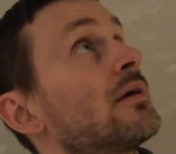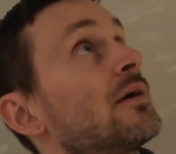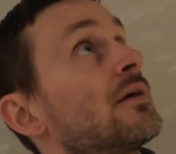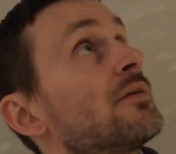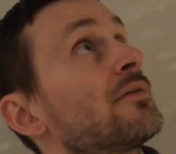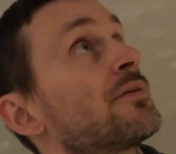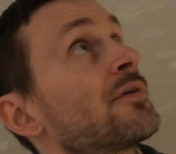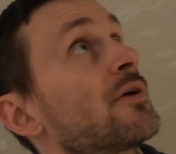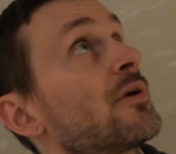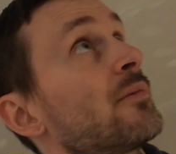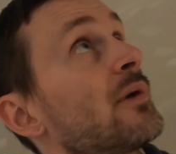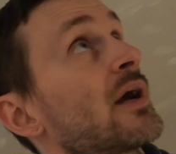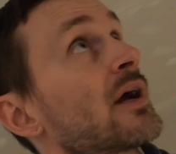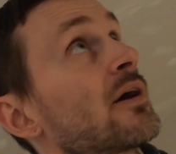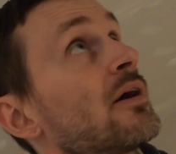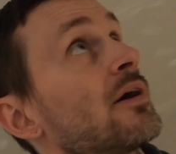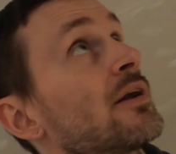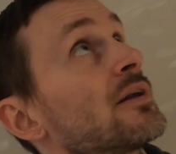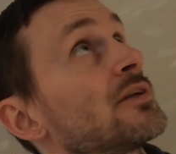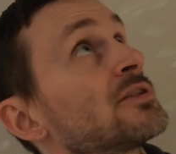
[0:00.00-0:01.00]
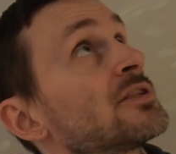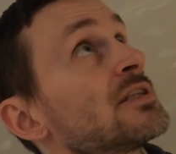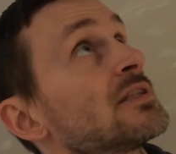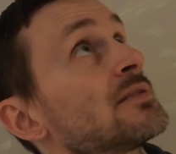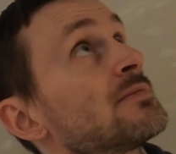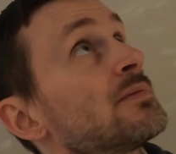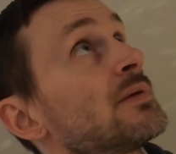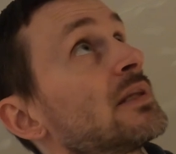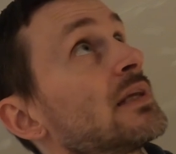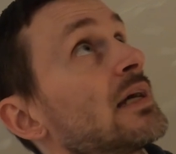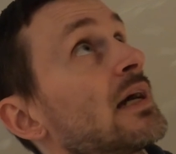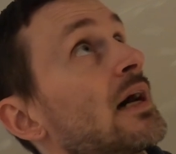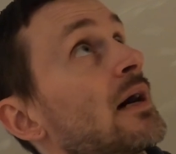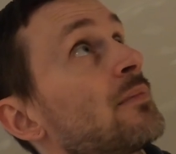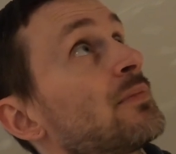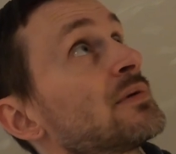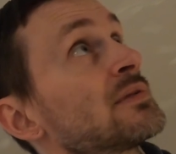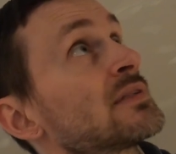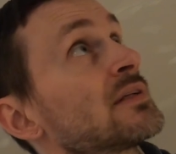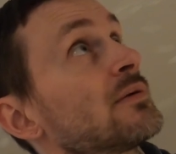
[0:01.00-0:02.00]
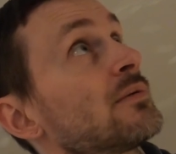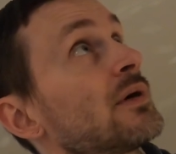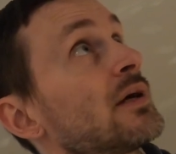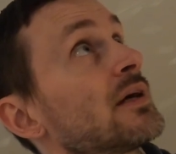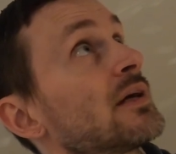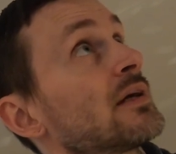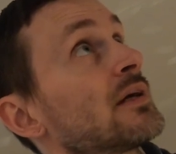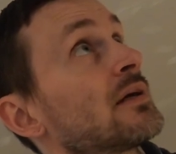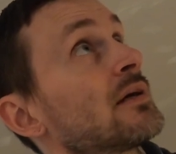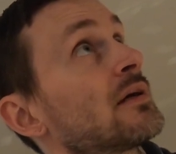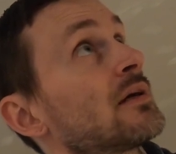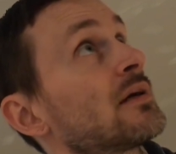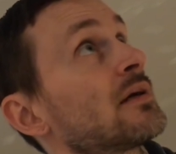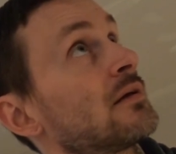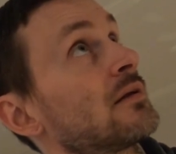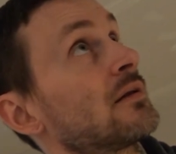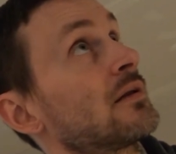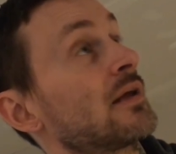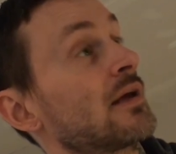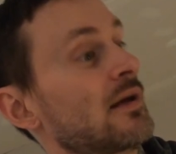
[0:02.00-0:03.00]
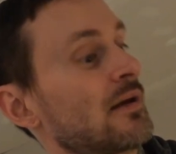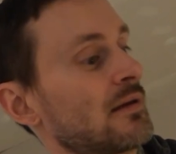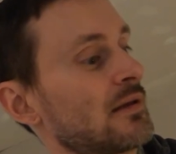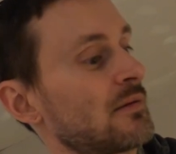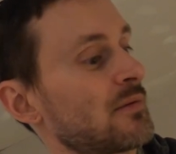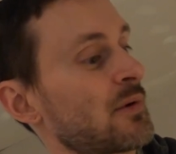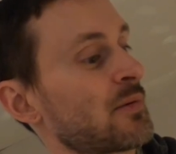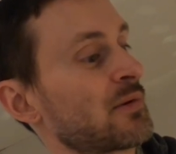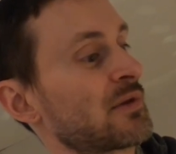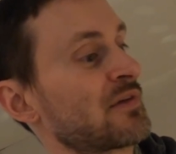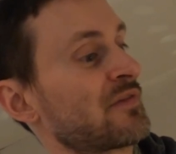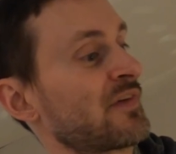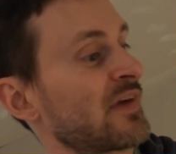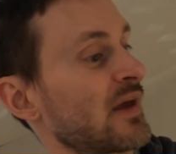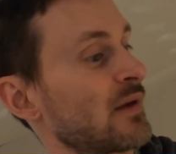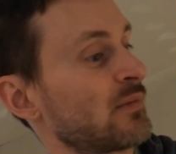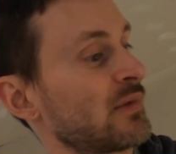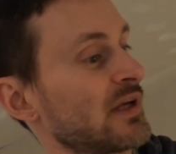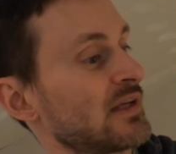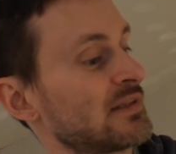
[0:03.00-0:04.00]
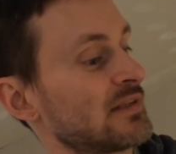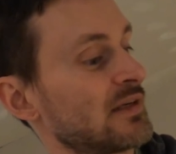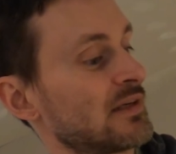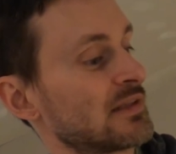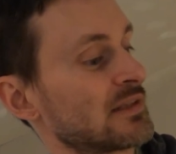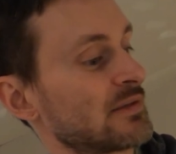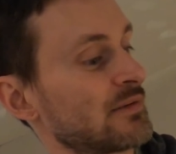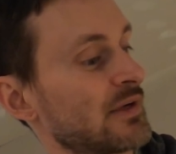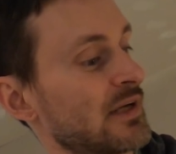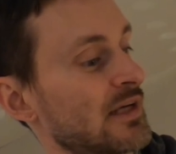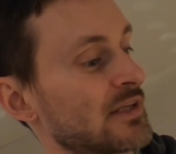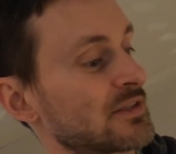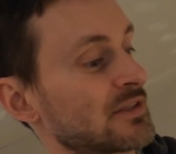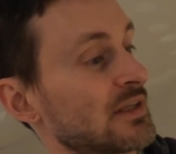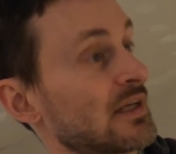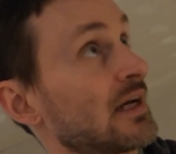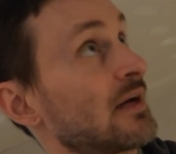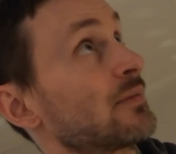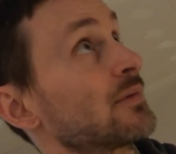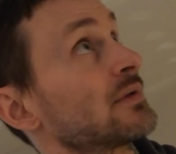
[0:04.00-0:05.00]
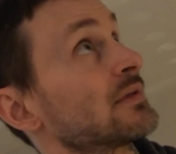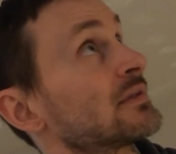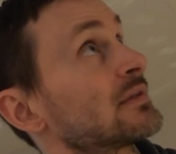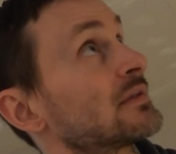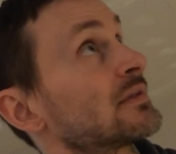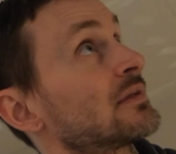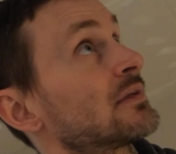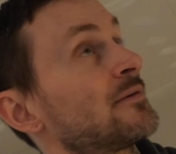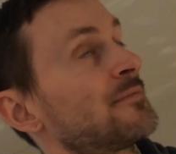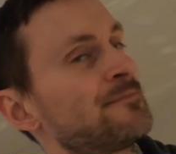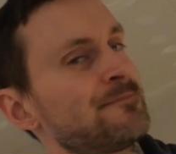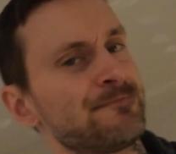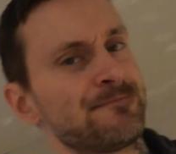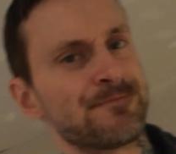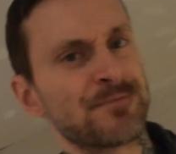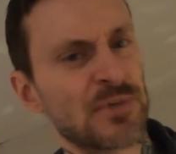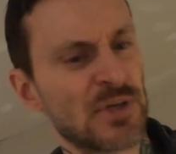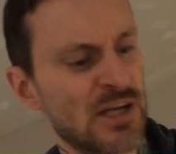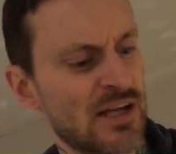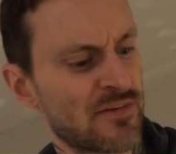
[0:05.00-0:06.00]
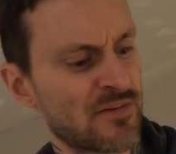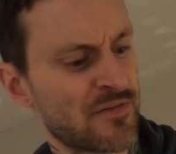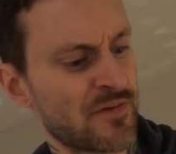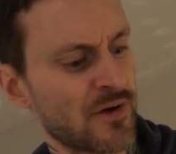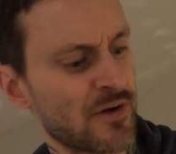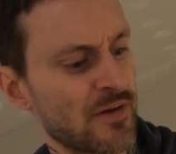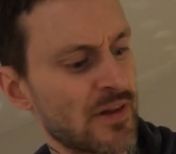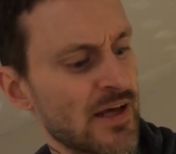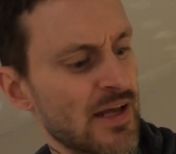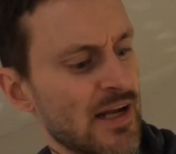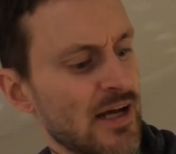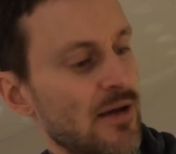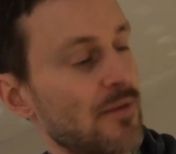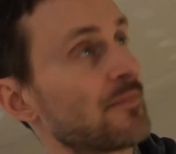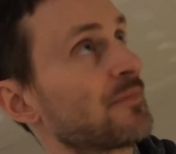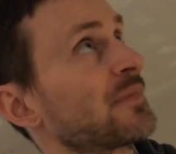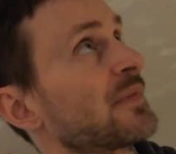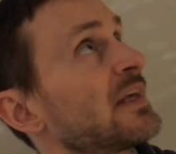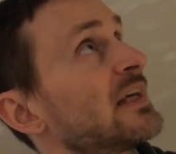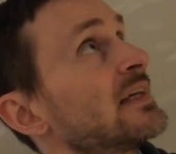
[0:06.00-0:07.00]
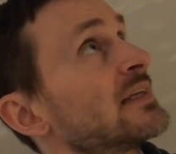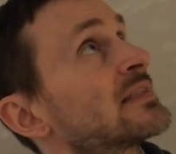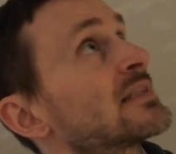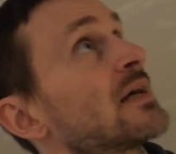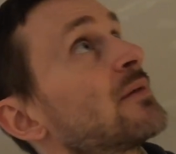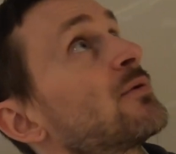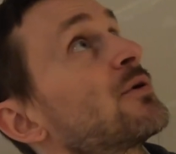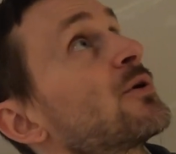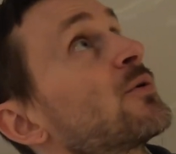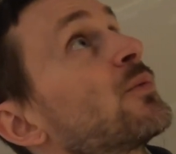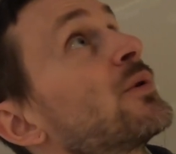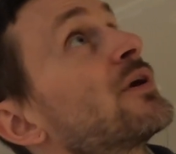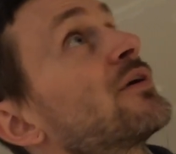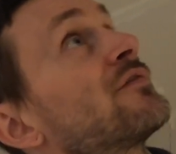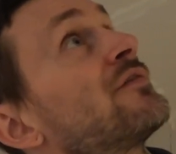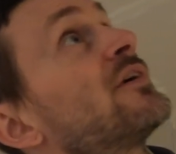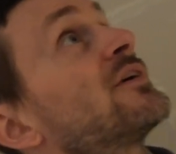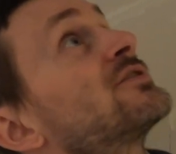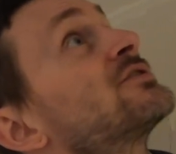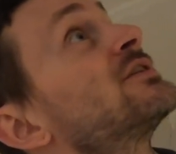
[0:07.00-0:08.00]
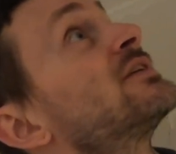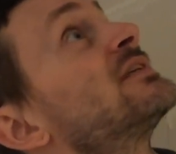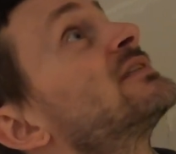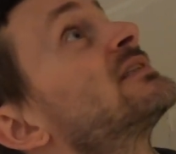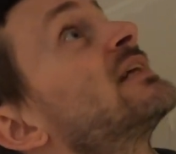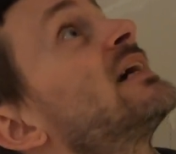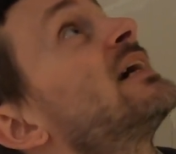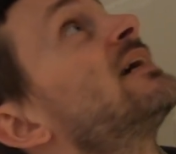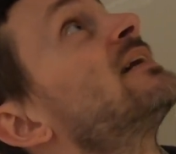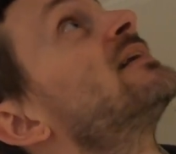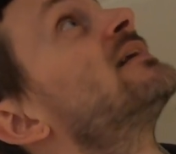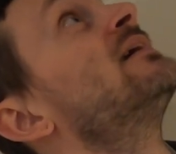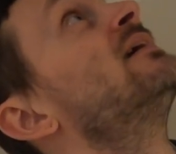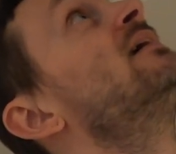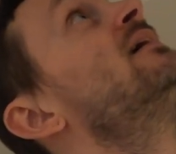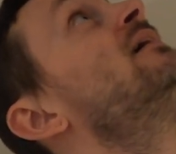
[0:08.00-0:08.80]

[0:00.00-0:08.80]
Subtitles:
and turn it back on, it should spin the opposite way. No, let me put the fan blades on and see what actually happens. I'm gonna have to figure that out. The summer and winter function is not